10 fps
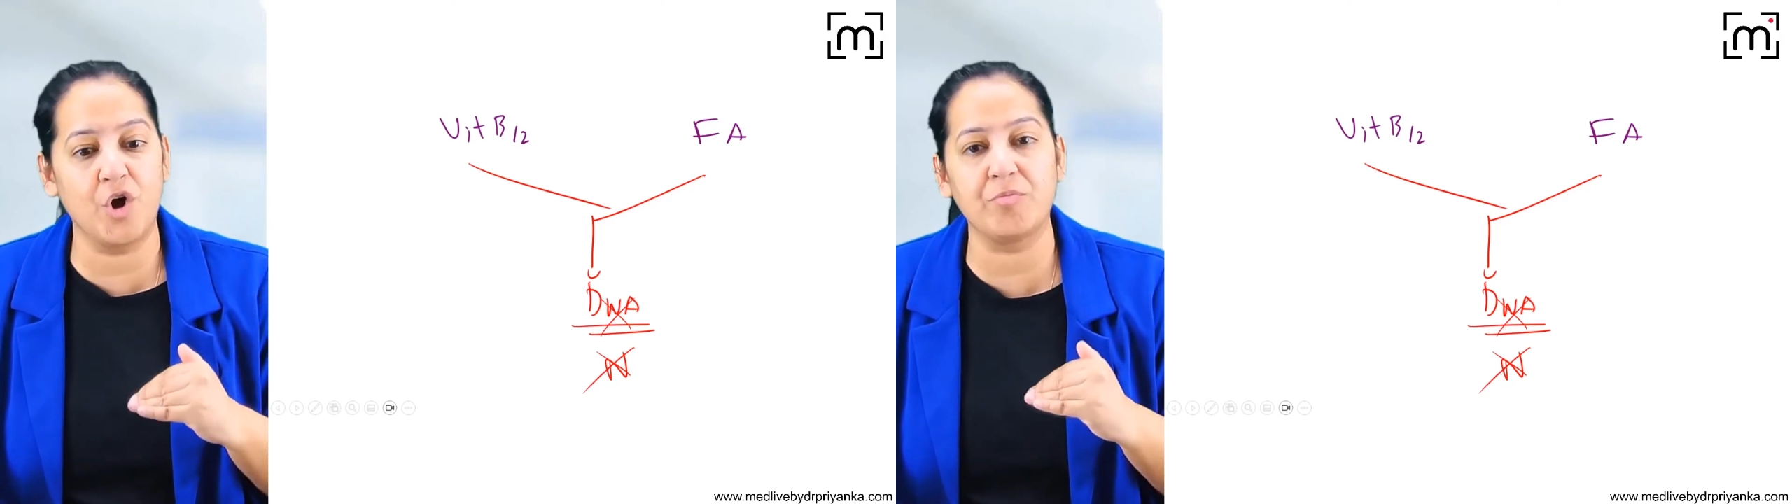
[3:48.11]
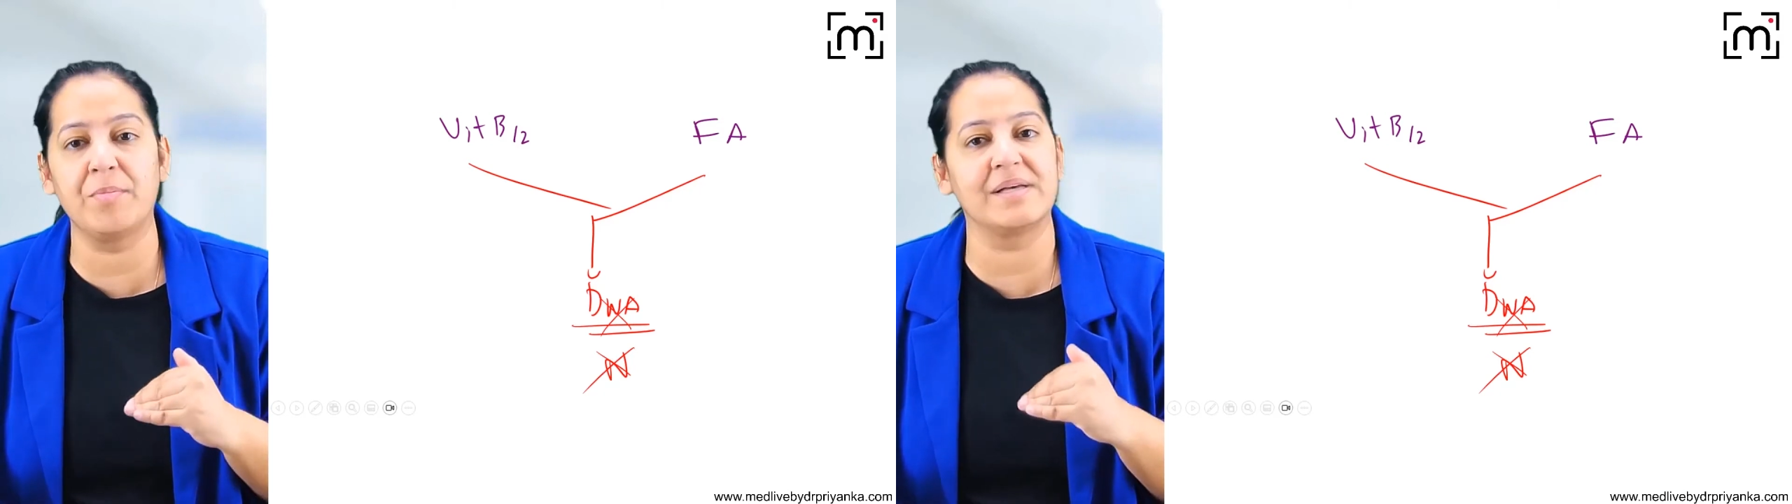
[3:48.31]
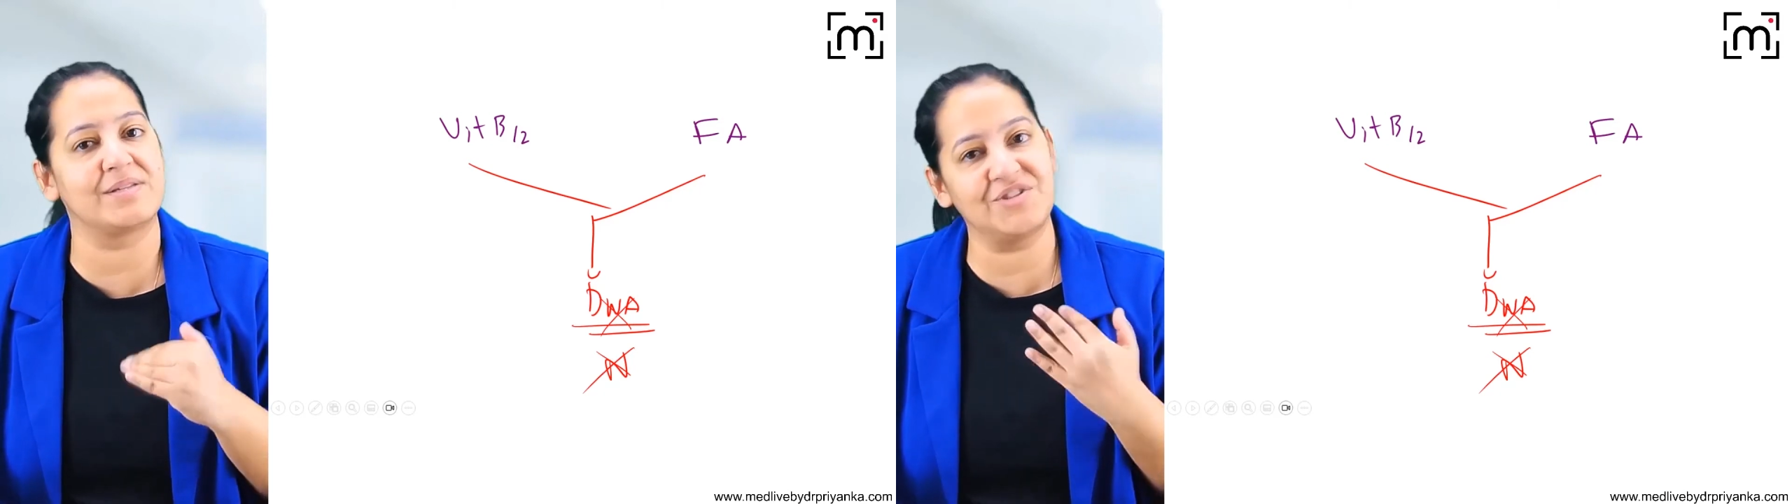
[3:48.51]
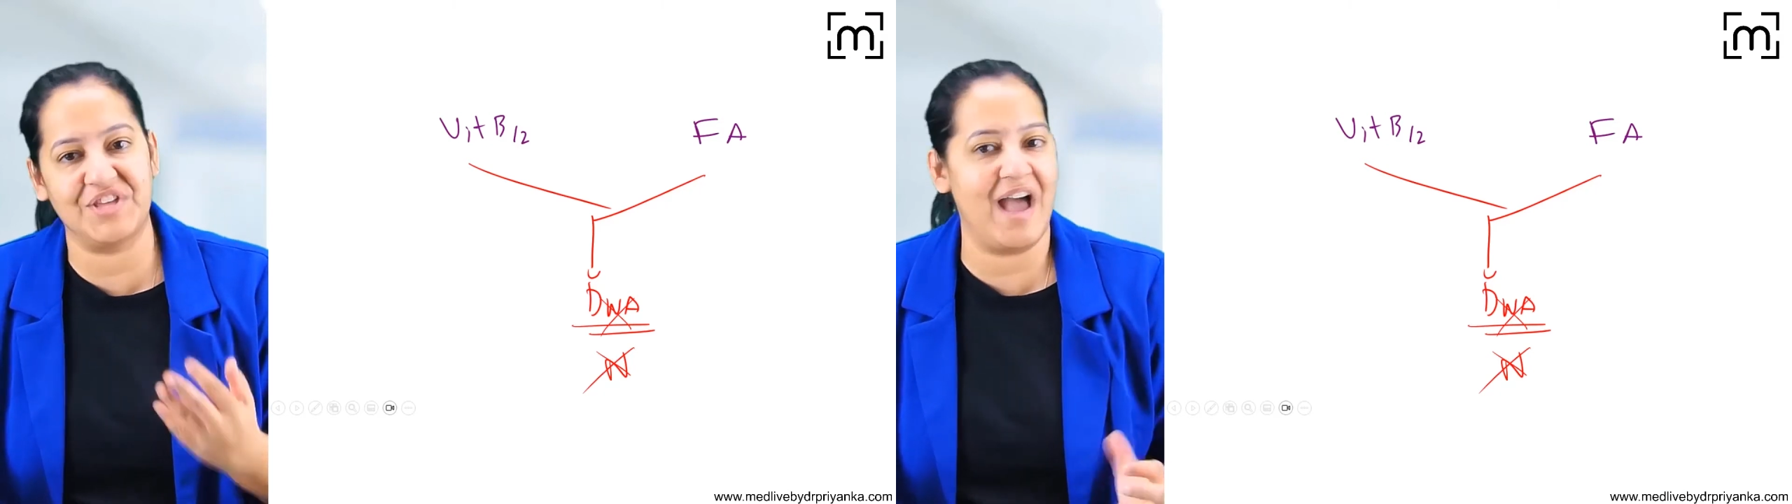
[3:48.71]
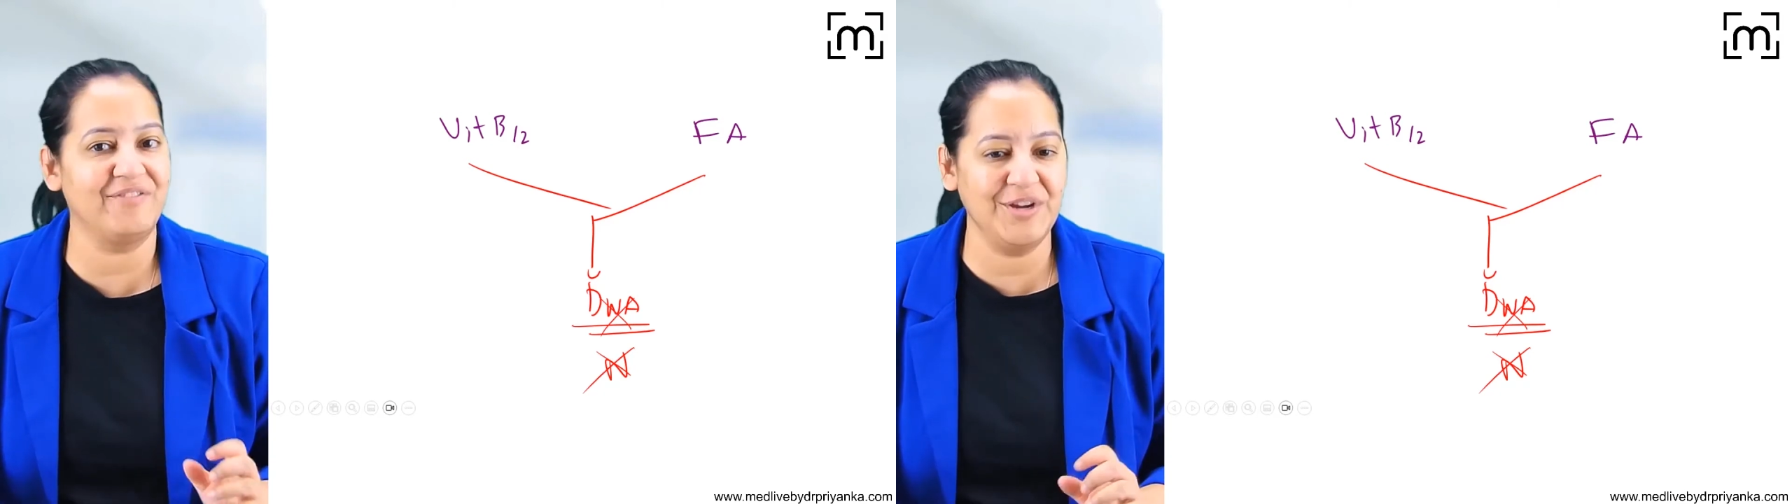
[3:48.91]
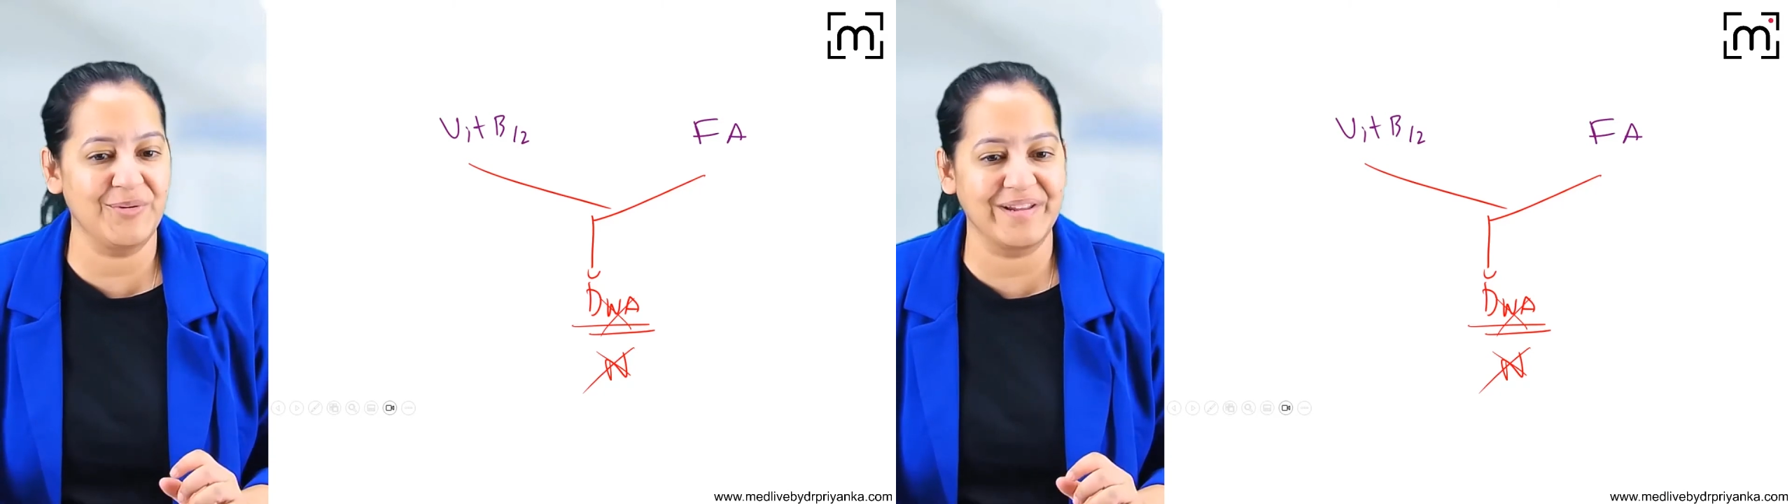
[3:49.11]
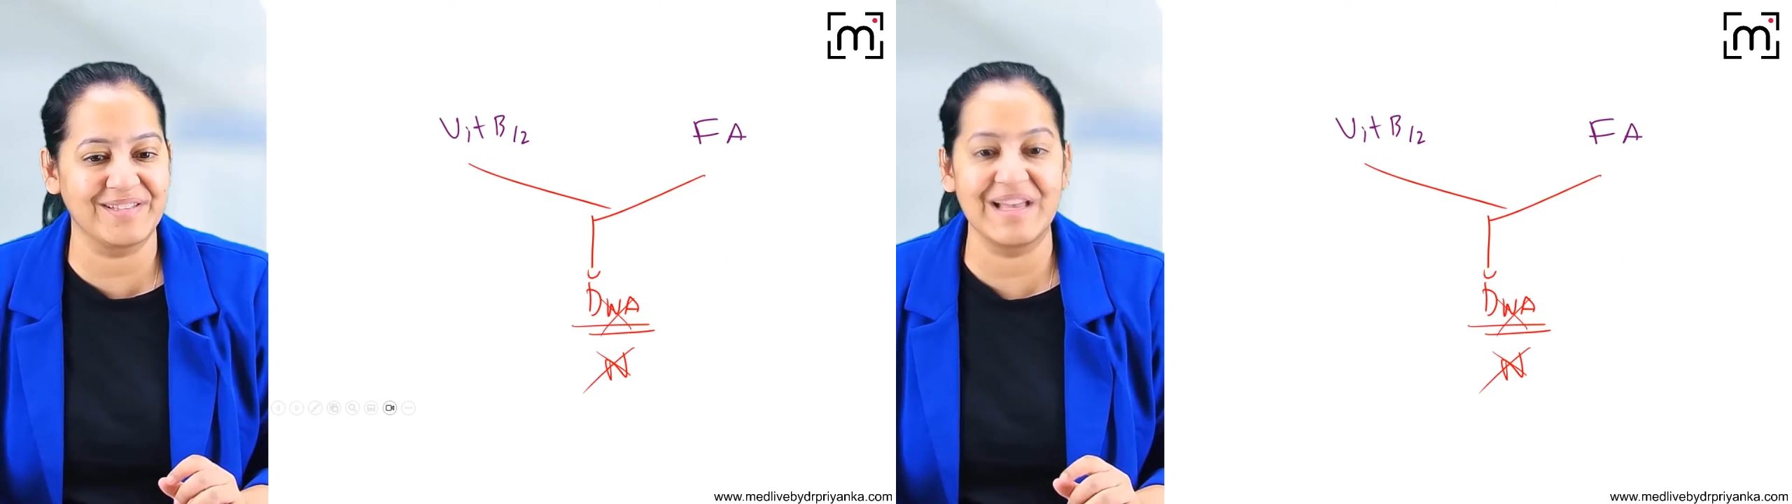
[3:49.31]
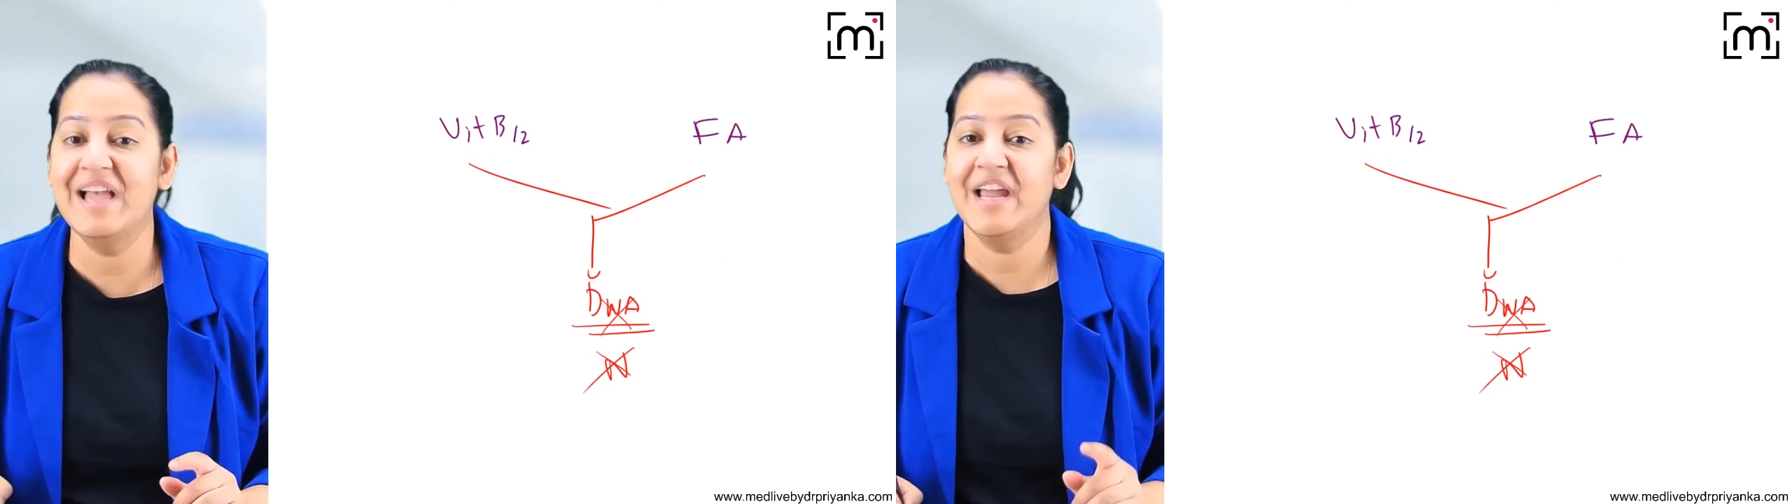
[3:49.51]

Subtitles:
normoblast stage, they have the nucleus.